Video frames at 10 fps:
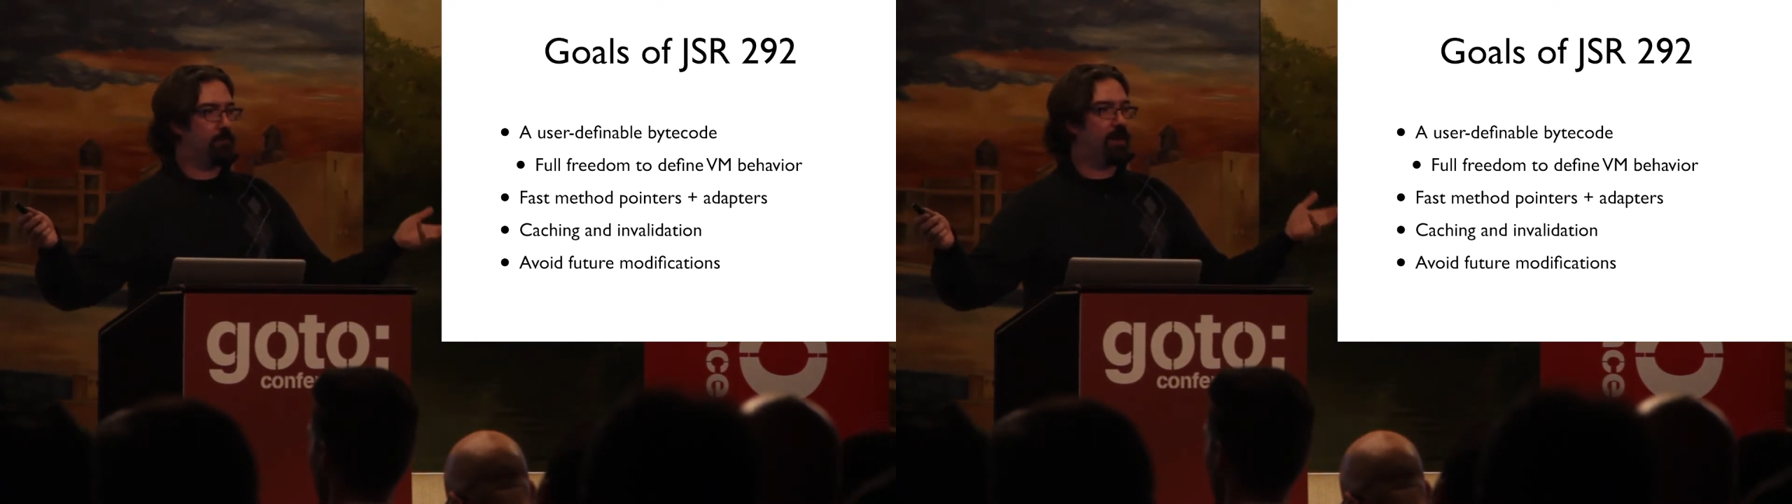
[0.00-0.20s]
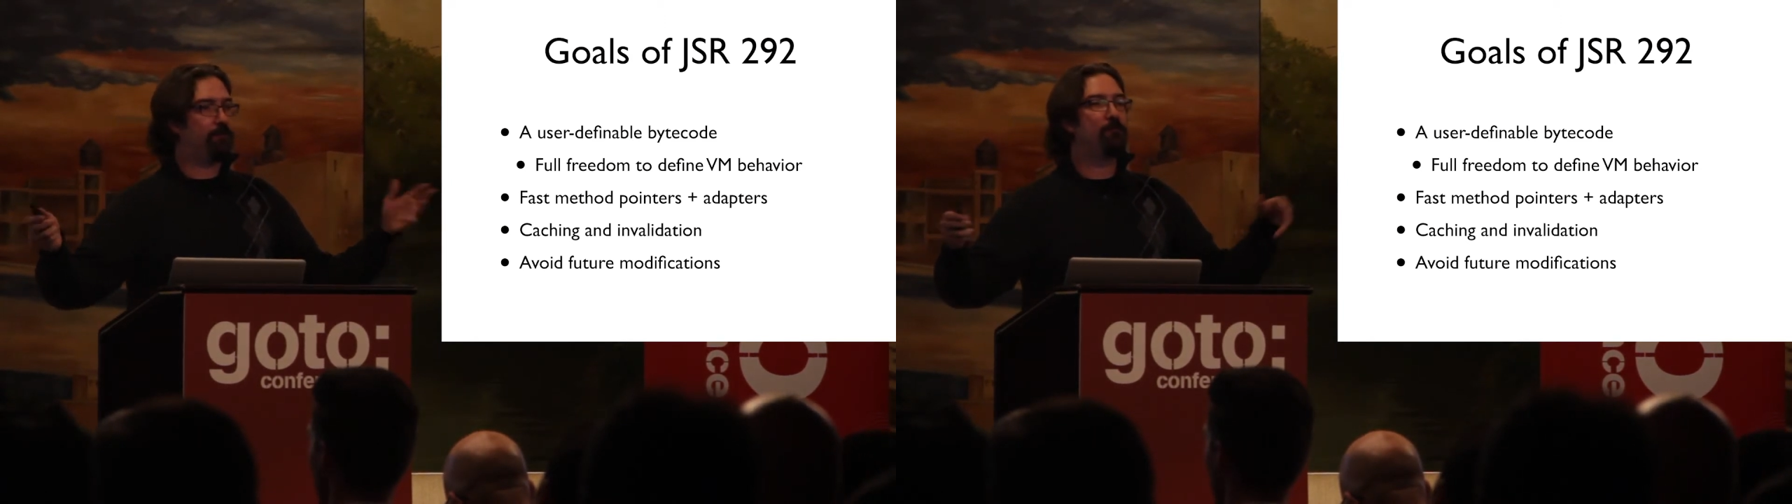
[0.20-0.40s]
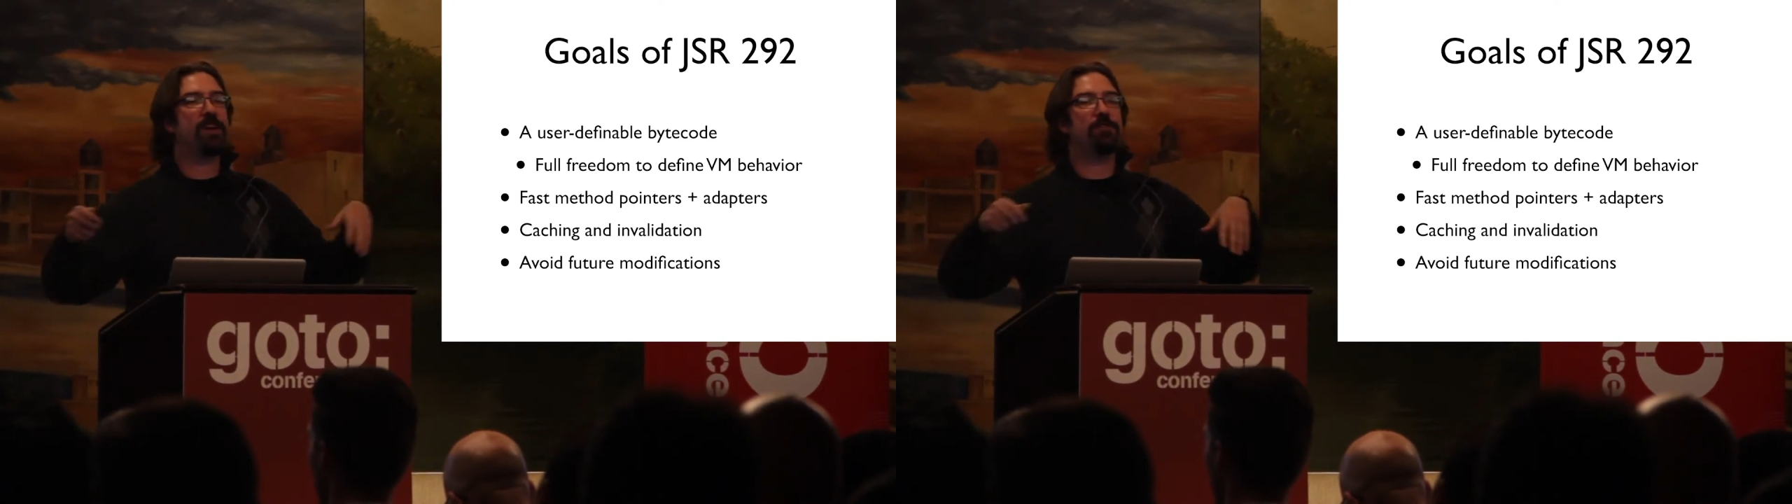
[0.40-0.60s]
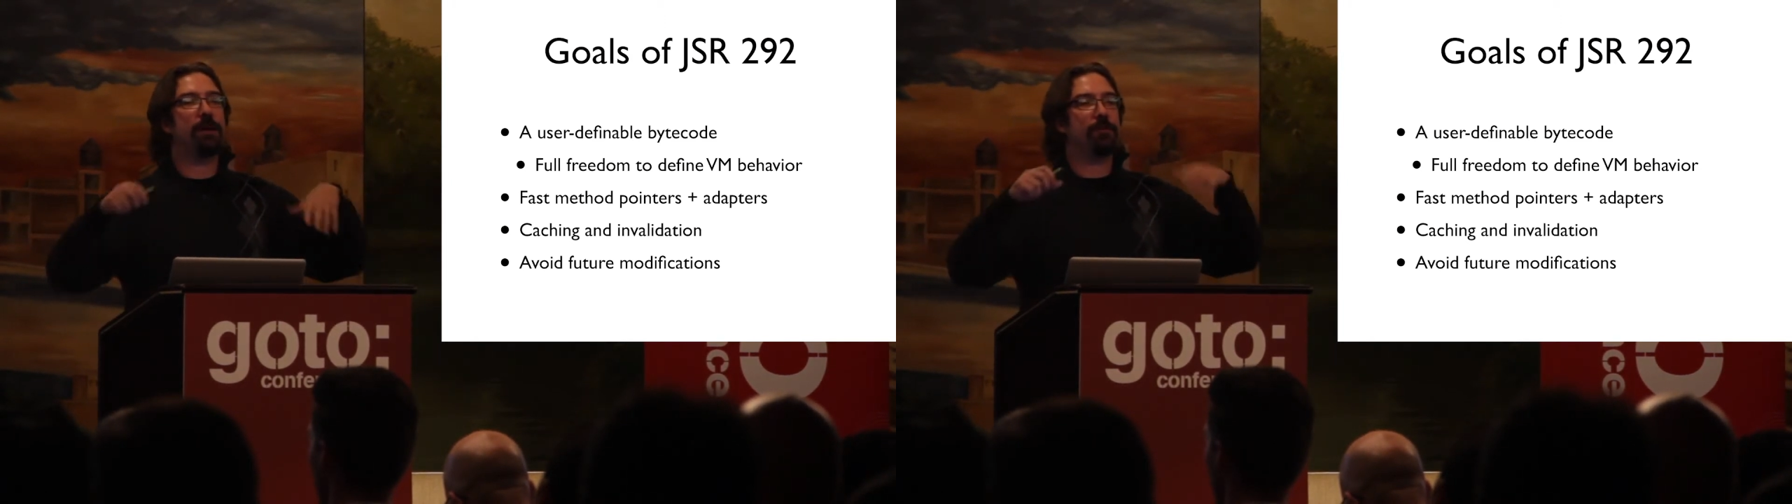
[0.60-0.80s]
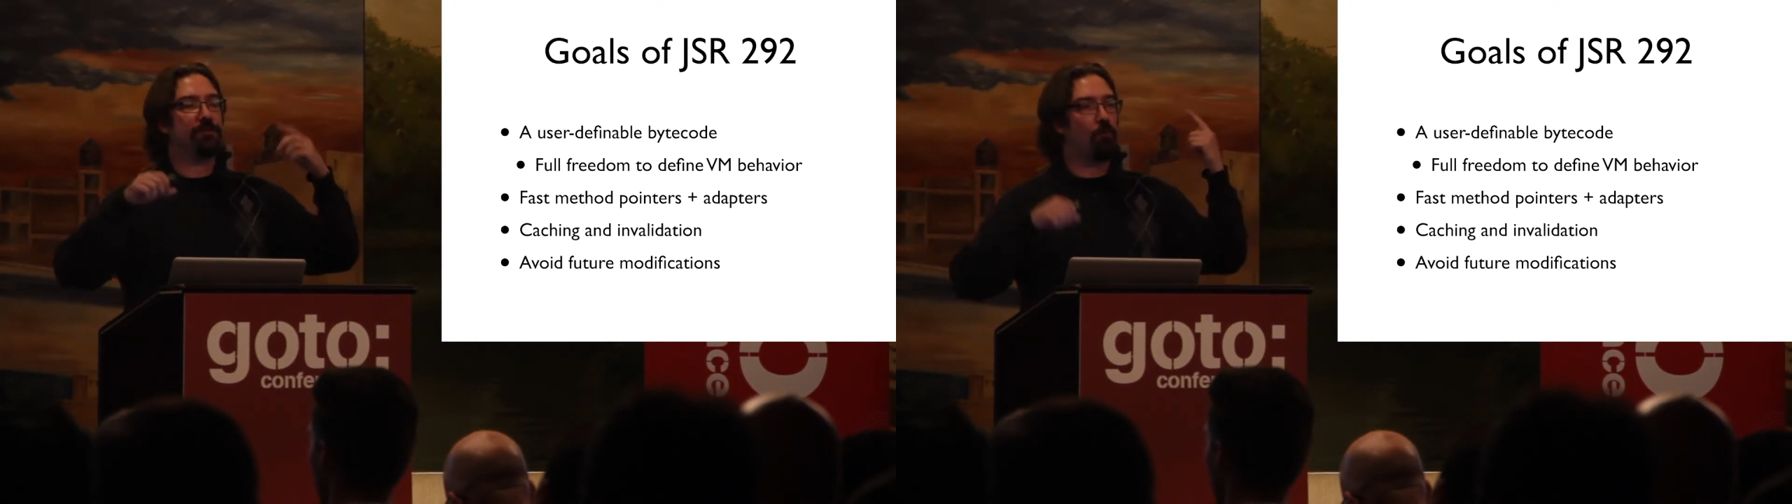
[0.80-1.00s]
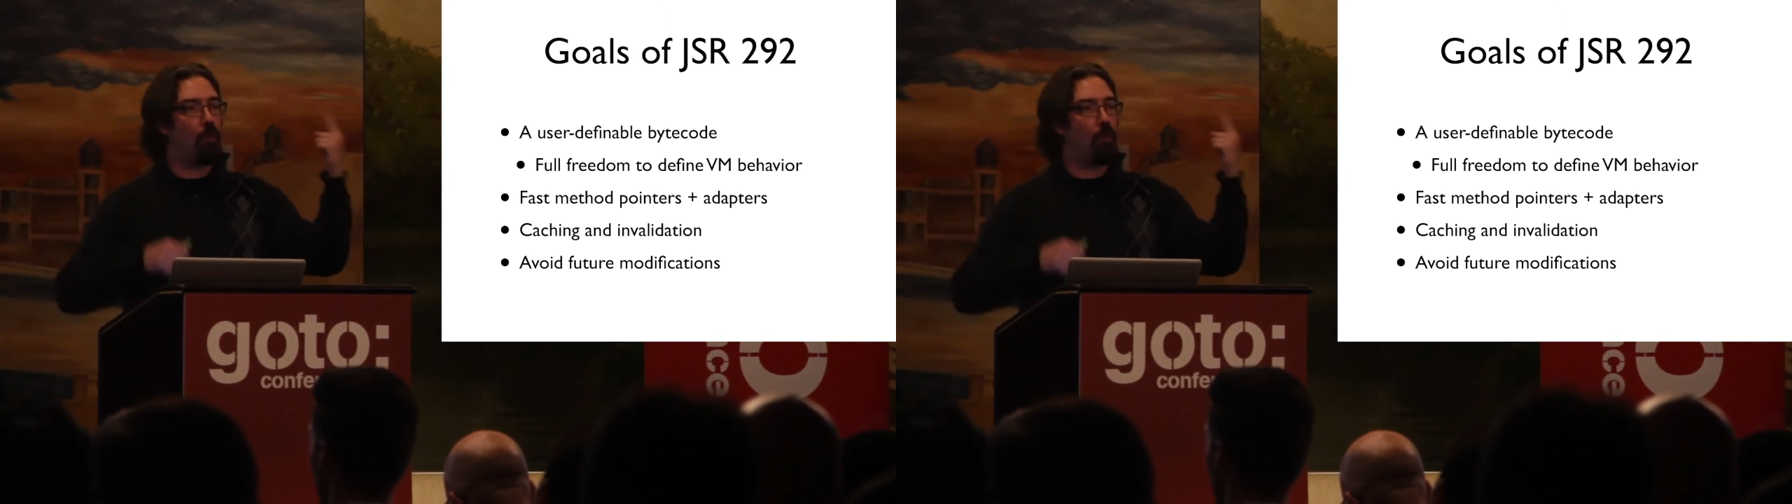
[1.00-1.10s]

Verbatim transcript: We could, we could have this